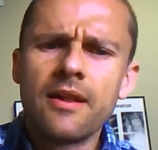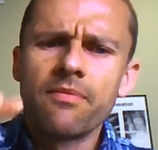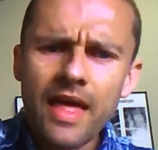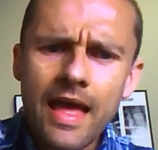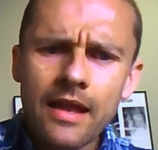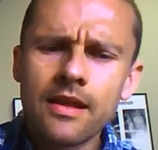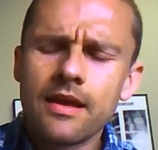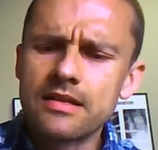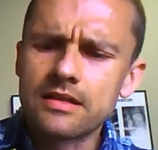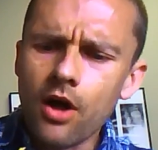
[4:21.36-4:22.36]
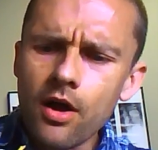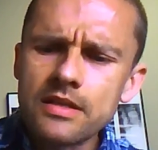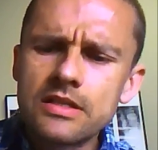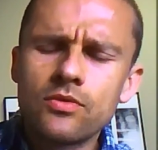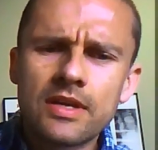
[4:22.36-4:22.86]
Then, as long
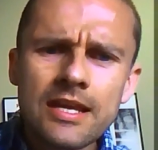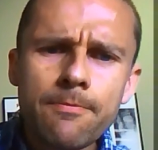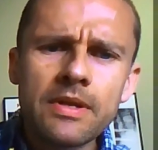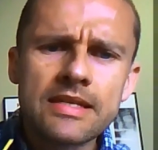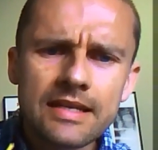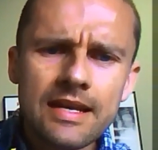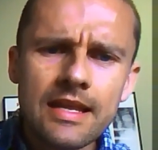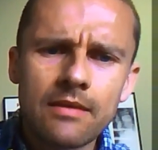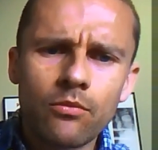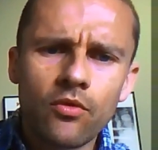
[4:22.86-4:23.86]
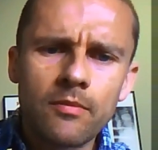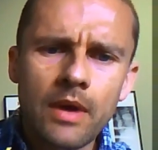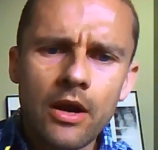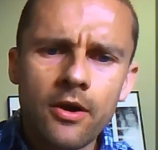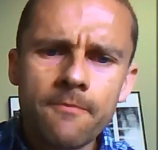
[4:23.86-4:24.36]
as you keep it sitting and moving
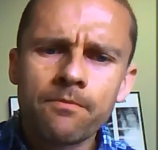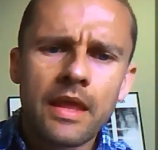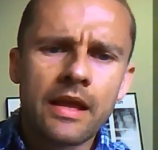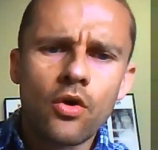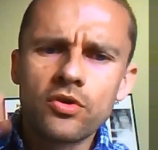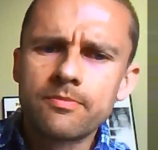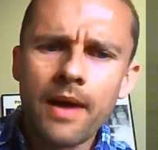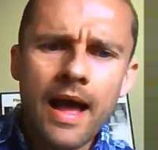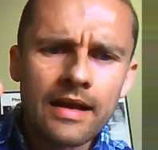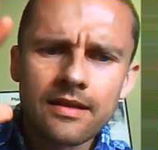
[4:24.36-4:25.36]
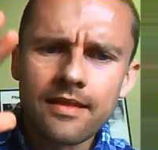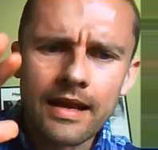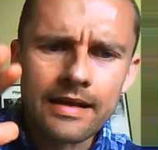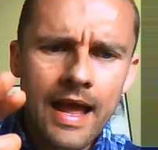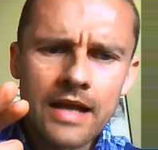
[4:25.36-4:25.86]
better, it goes back to
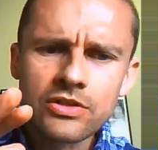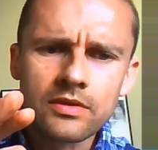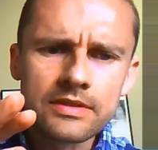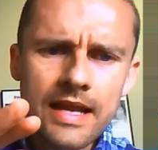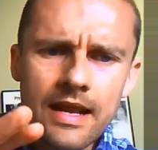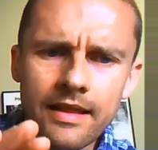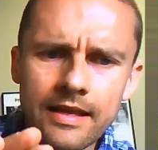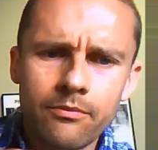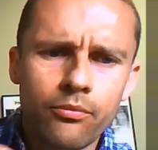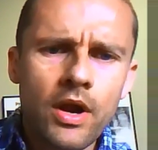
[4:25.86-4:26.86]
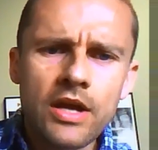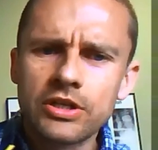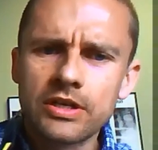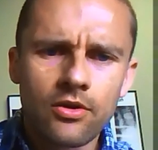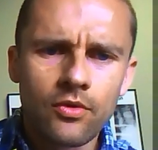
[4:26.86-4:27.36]
that natural daily
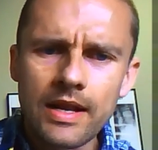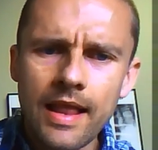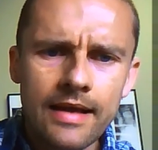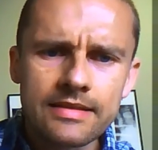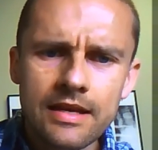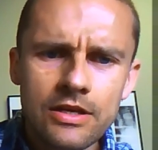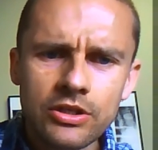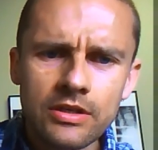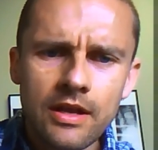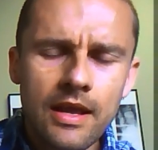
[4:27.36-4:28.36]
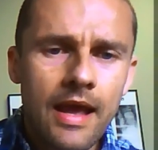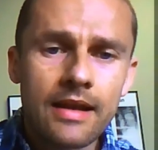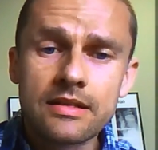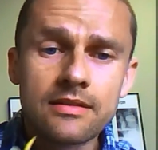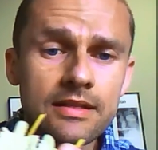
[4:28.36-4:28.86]
compression and relaxation, and
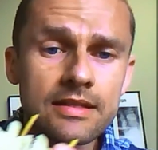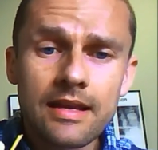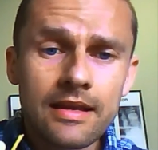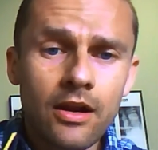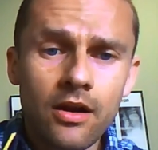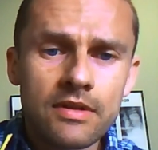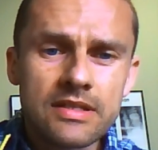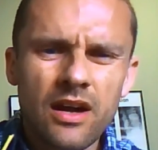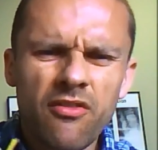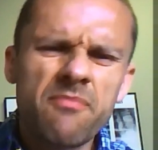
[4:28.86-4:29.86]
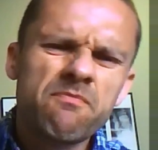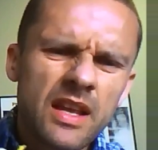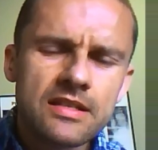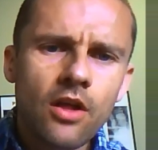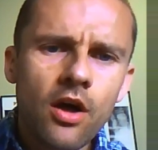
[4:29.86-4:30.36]
it's going to take care of itself
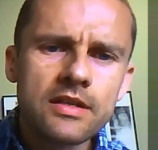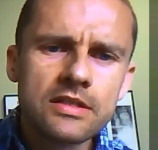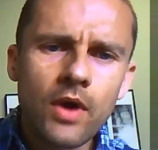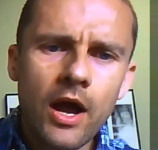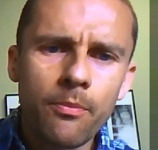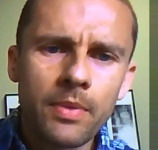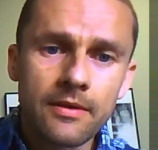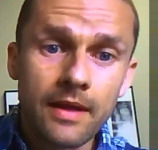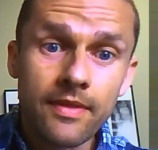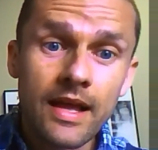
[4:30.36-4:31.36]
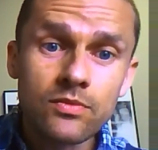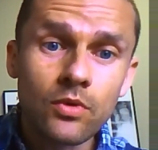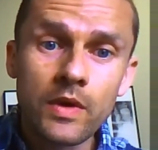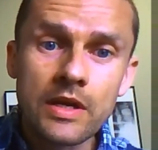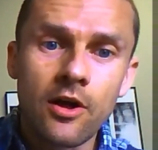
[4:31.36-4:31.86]
as long as you help it. And that's what
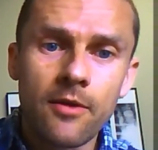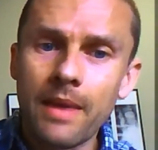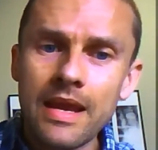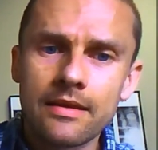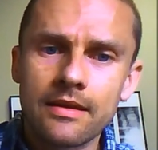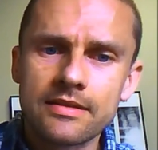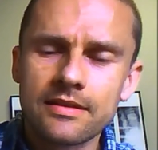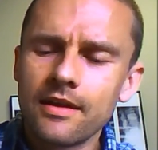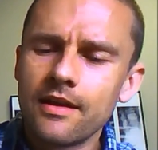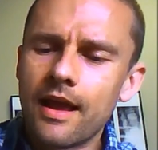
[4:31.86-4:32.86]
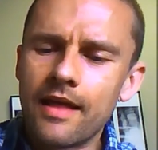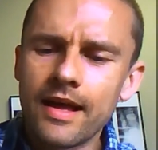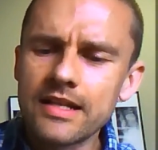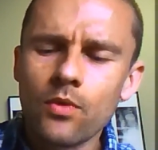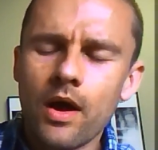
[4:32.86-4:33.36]
we call maintenance. And
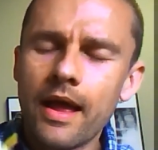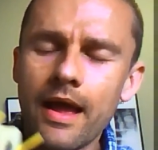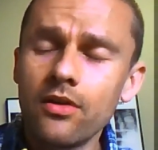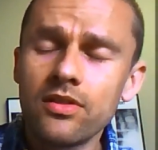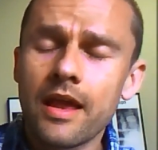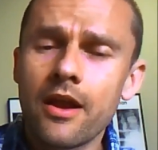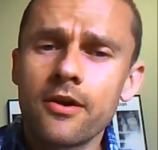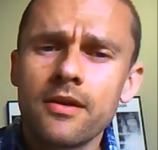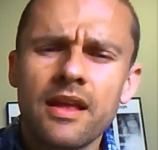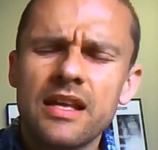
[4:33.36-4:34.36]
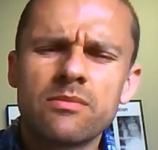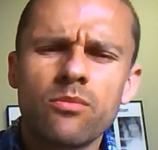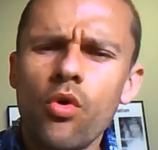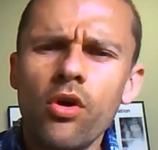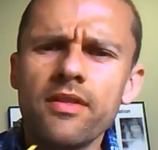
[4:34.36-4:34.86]
that's why healthcare is
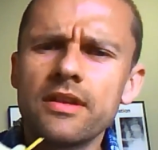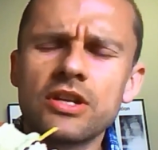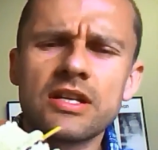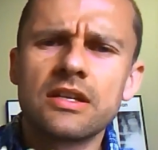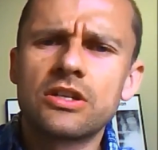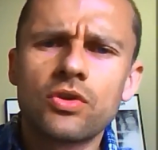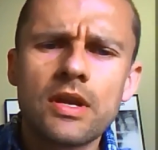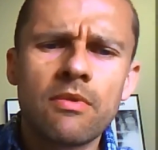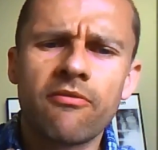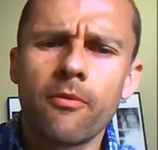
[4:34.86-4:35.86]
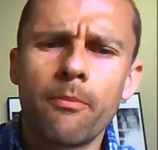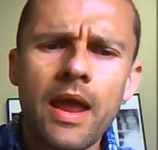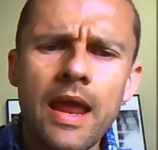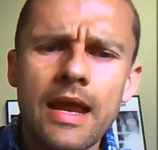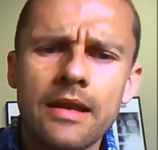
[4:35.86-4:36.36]
more than just a treatment for
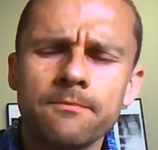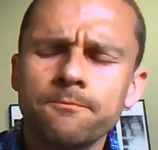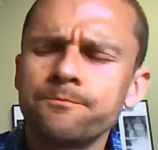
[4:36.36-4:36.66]
pain.